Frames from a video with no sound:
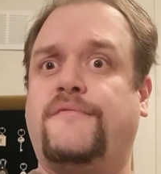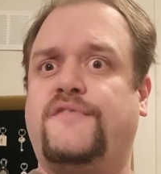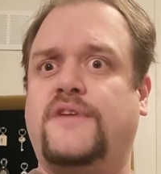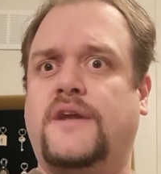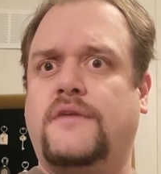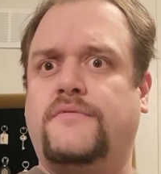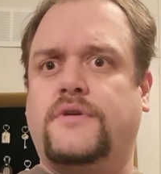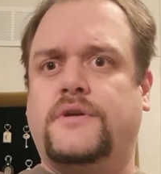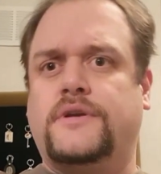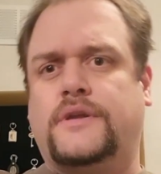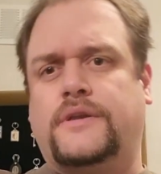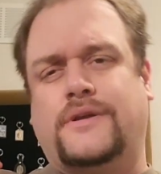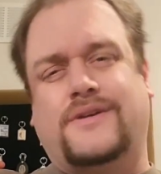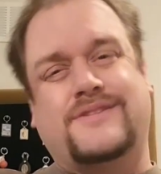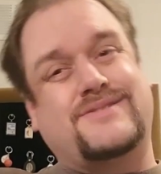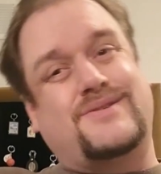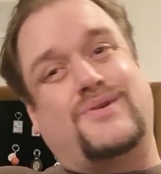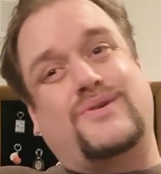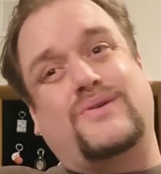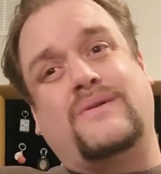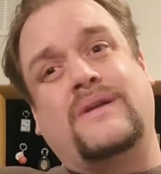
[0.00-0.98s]
you know.
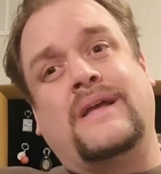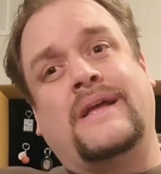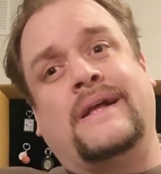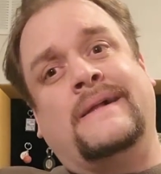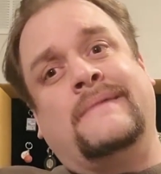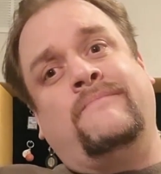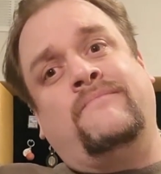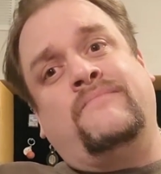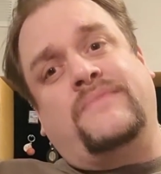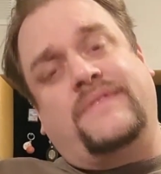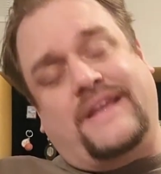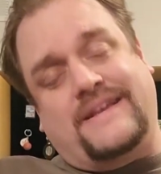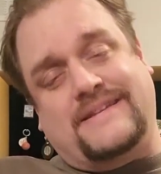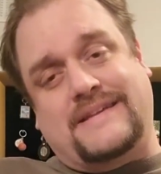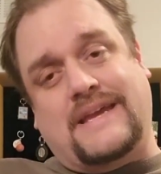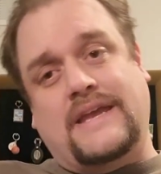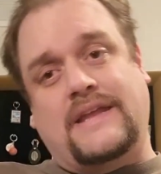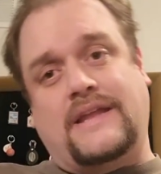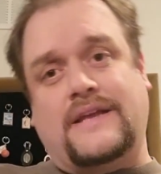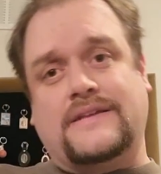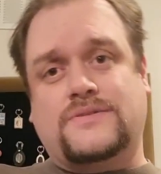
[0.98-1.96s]
So they
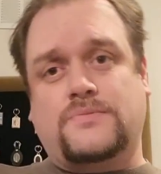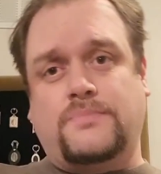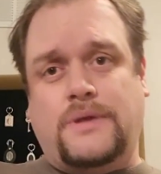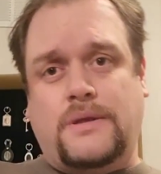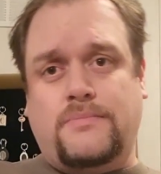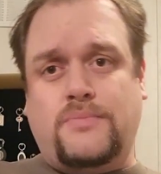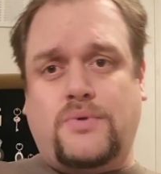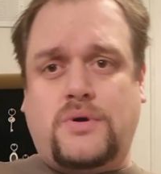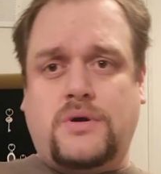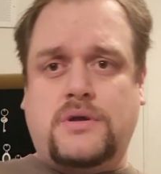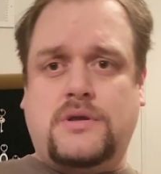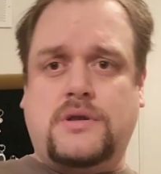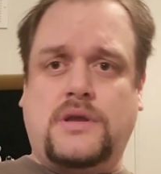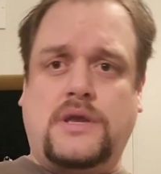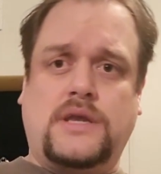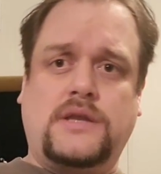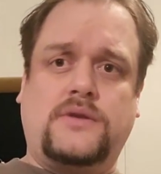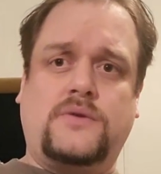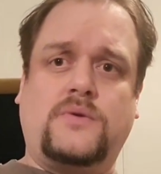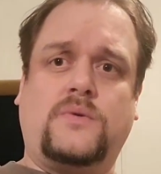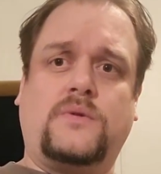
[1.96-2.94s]
say it has to be more
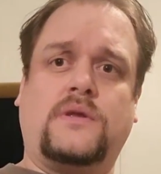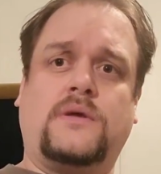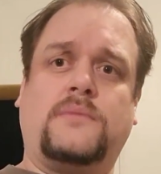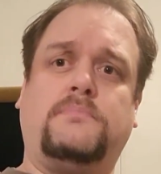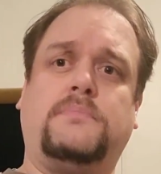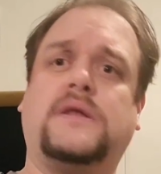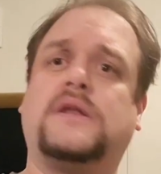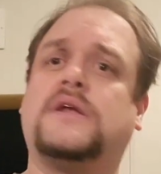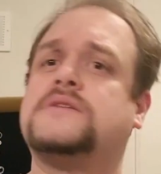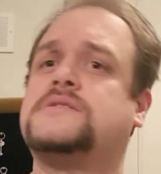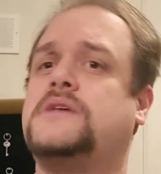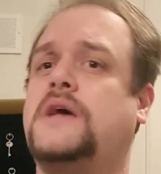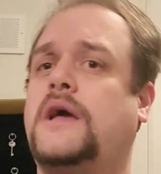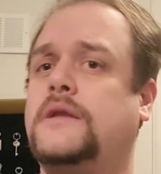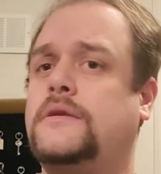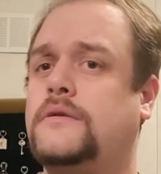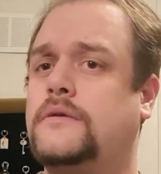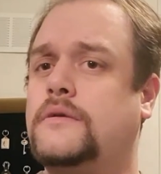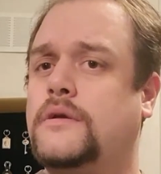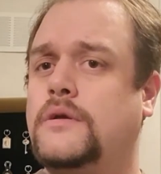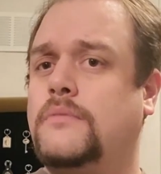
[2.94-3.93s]
into the bitter side,
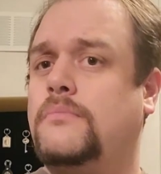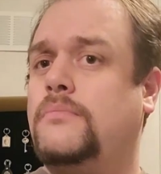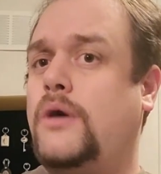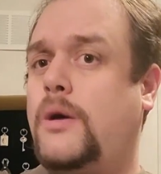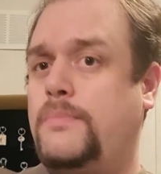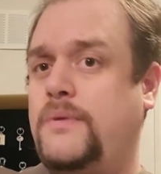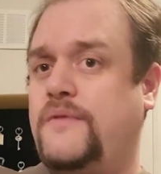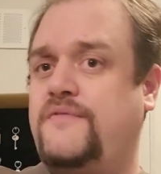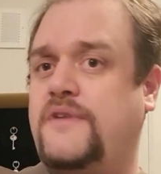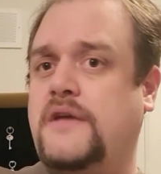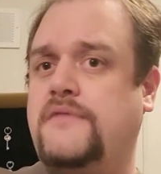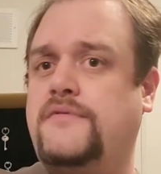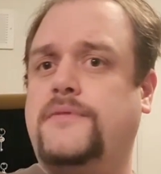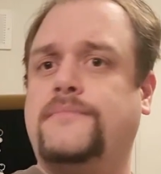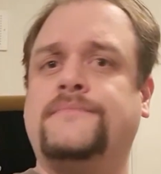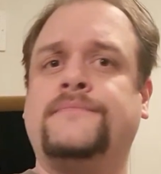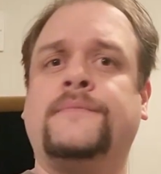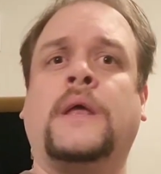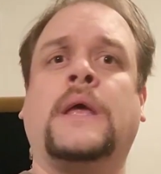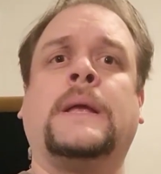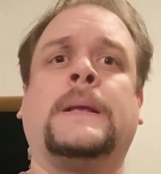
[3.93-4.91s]
hoppy flavor,
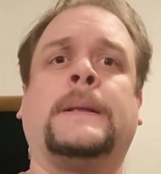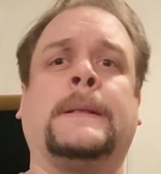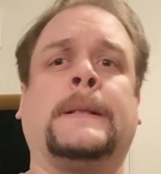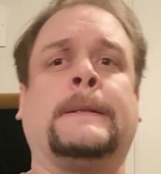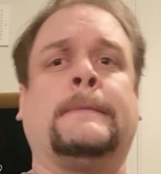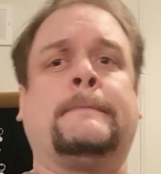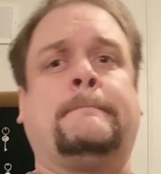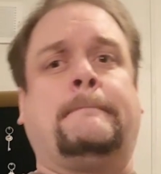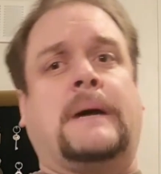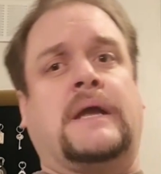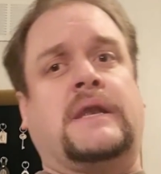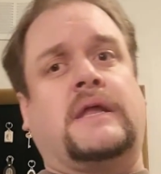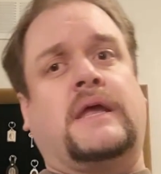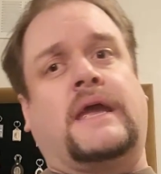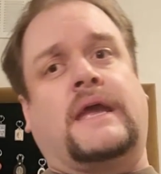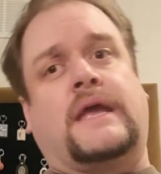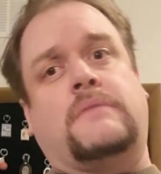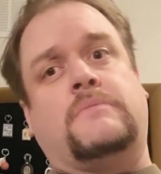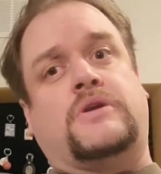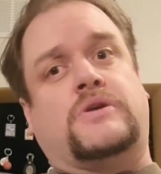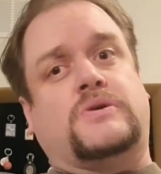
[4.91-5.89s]
but
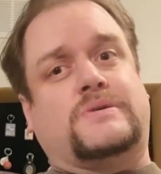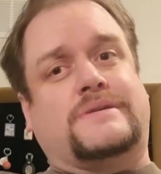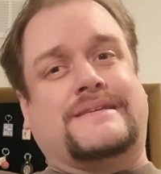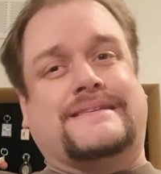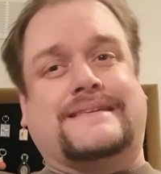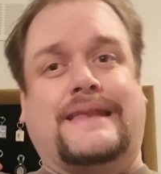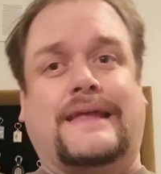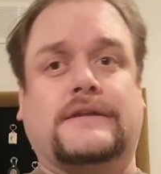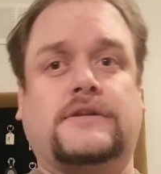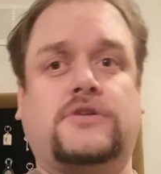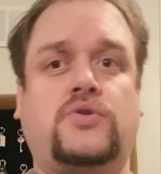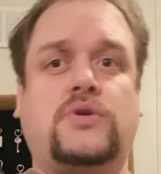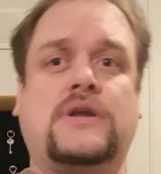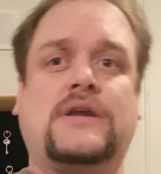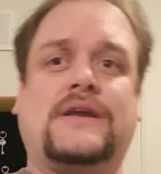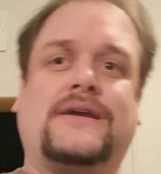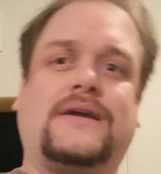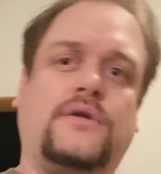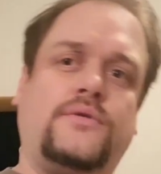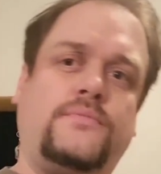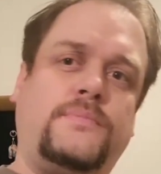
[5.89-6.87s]
again, because it's nectarine,
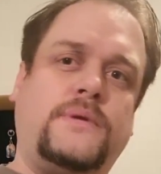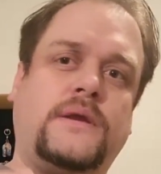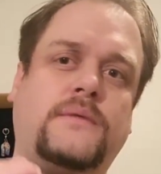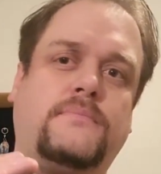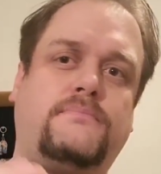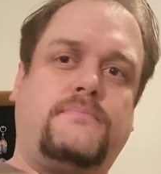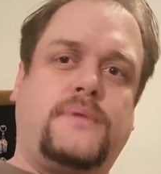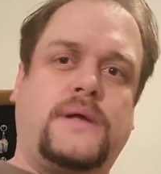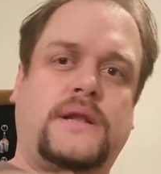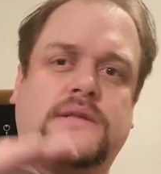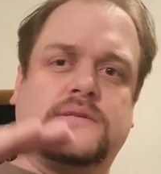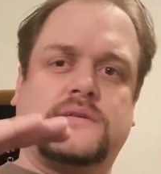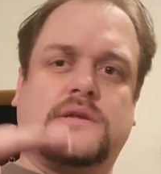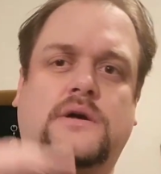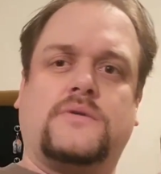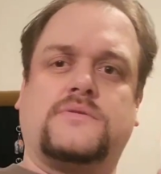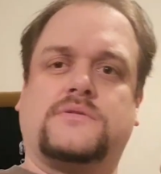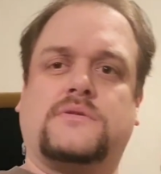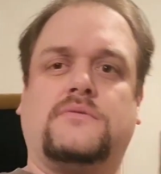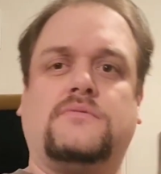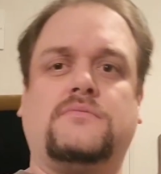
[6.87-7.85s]
could be balanced
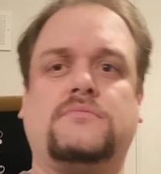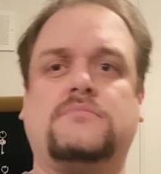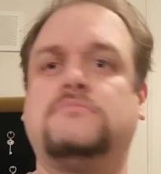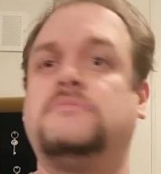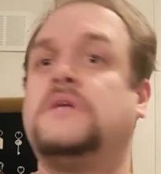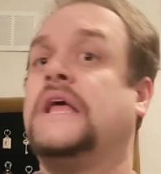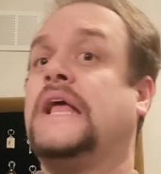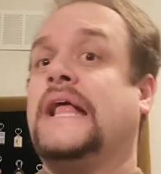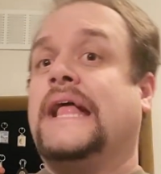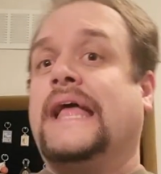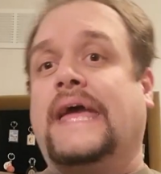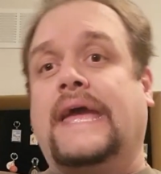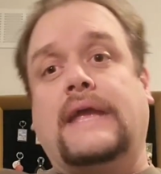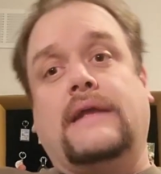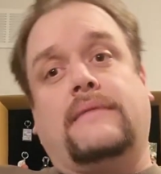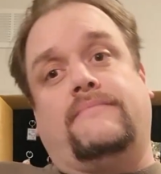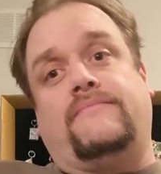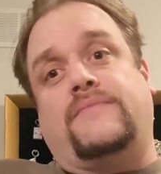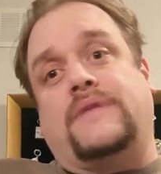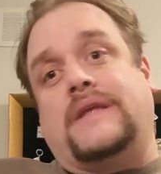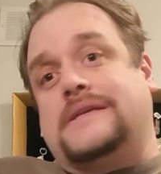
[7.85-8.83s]
also. Hey,
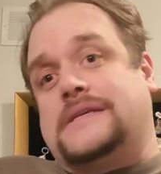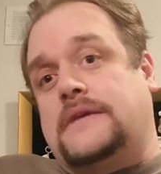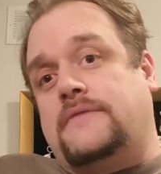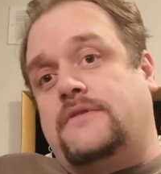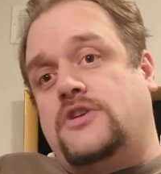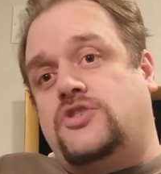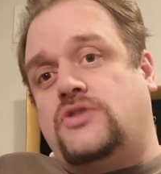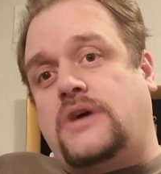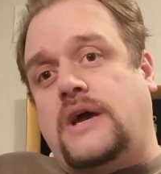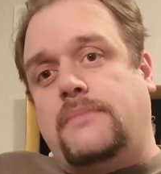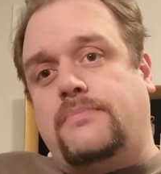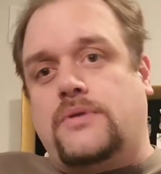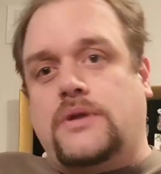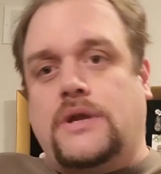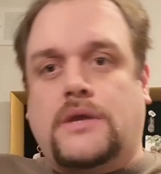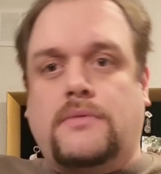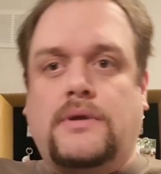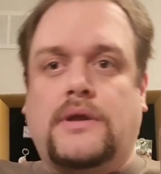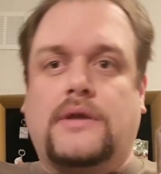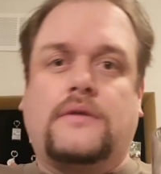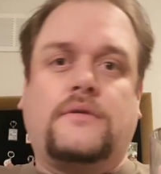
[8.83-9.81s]
let's give it a try pretty
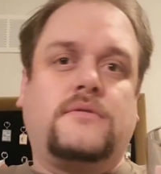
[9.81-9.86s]
quick.